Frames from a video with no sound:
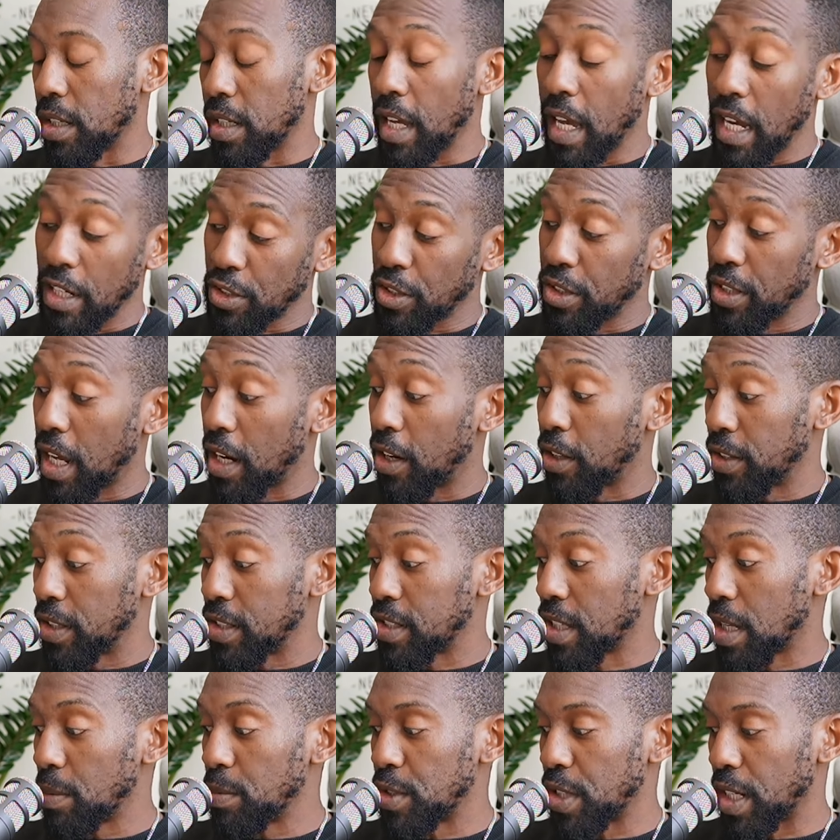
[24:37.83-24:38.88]
actually not on this
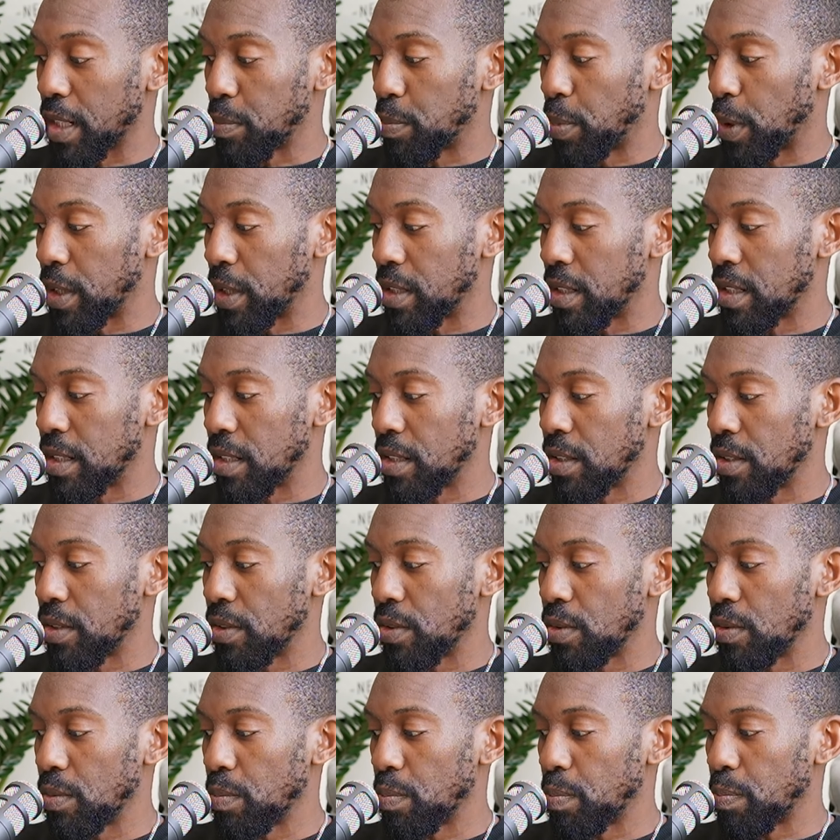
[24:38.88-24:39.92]
subject, but
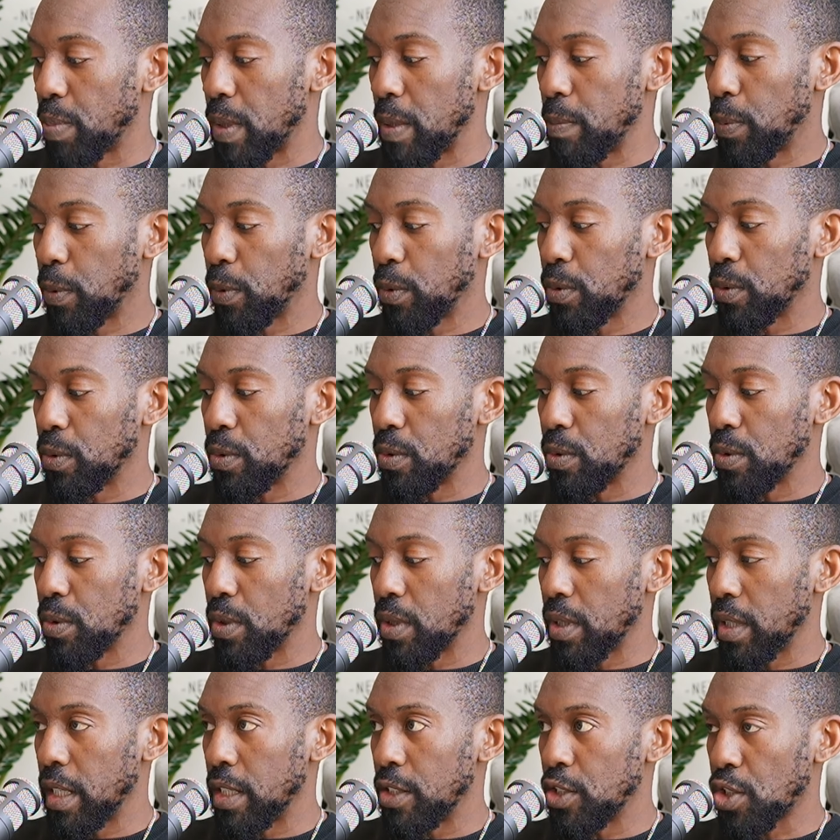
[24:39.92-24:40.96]
people
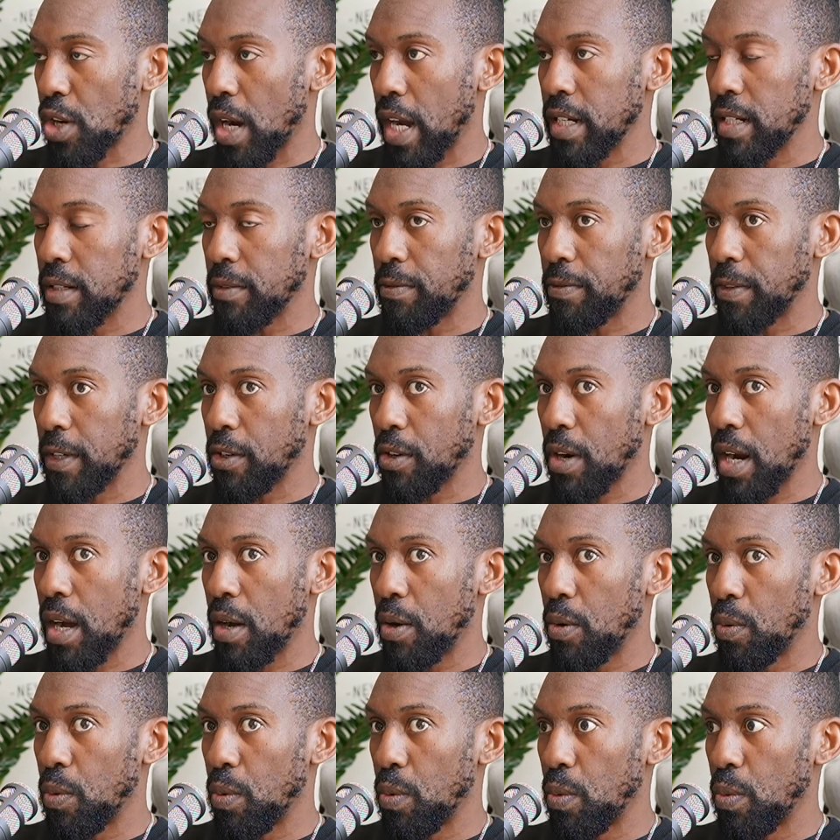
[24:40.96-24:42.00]
in trying to figure
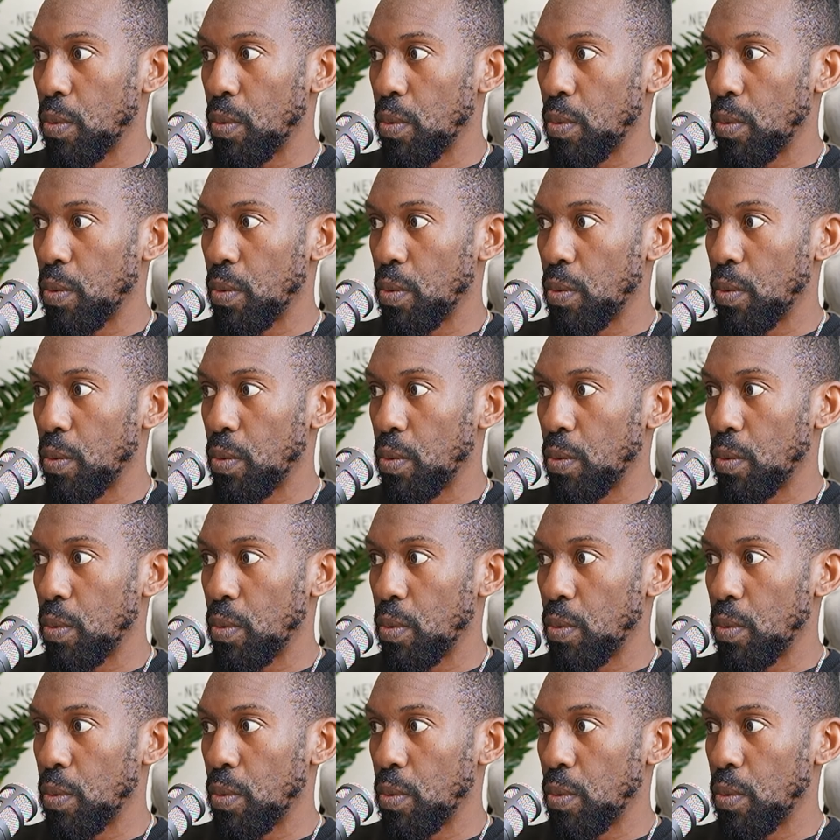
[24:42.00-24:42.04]
out